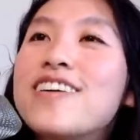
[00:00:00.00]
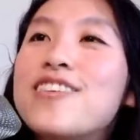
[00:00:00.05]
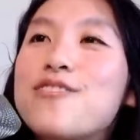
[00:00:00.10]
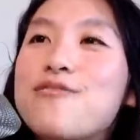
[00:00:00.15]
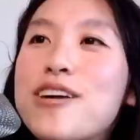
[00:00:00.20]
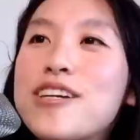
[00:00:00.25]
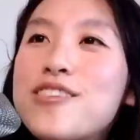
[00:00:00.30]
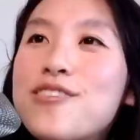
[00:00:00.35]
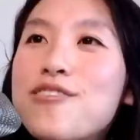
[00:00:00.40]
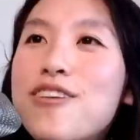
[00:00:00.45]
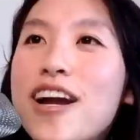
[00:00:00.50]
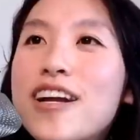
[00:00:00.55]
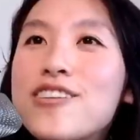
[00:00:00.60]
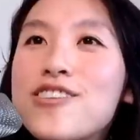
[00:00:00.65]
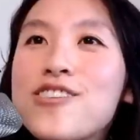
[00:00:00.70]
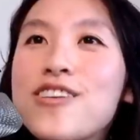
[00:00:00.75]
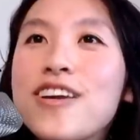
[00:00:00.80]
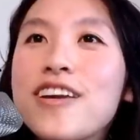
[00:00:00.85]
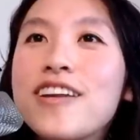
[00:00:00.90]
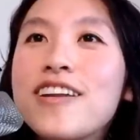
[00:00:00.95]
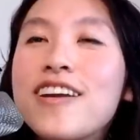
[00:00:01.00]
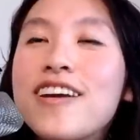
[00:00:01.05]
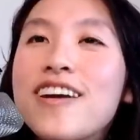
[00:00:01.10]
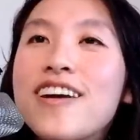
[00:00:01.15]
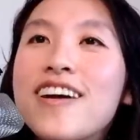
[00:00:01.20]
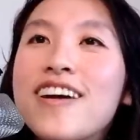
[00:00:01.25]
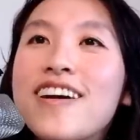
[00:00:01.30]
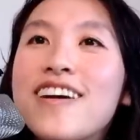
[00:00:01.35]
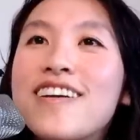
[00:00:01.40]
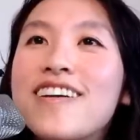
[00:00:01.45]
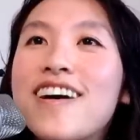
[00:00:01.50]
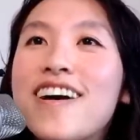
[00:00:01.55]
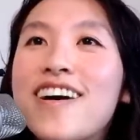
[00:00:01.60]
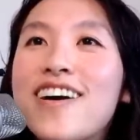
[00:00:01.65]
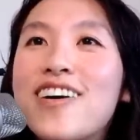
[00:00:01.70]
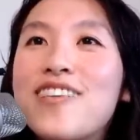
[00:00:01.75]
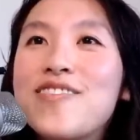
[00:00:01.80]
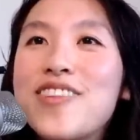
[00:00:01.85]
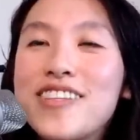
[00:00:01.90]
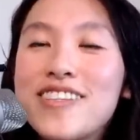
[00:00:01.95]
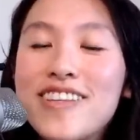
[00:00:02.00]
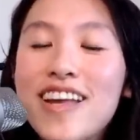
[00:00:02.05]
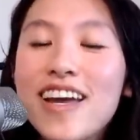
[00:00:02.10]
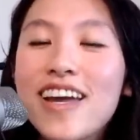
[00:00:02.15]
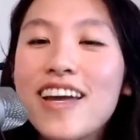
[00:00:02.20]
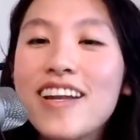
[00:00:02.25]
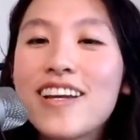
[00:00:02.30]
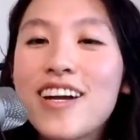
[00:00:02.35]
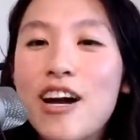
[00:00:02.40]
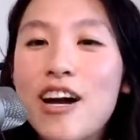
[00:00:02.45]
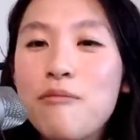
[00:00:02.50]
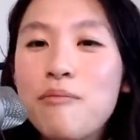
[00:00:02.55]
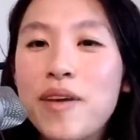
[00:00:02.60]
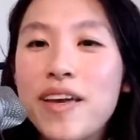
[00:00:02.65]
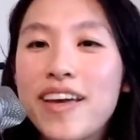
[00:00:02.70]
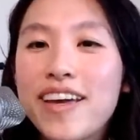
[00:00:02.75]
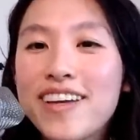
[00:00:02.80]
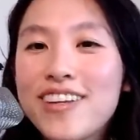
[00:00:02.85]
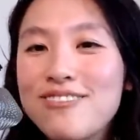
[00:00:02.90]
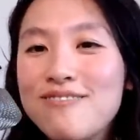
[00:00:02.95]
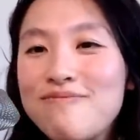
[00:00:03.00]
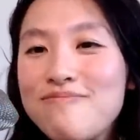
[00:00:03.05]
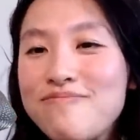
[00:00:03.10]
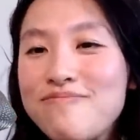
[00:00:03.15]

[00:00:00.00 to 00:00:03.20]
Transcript: the resurrection, um, the second coming,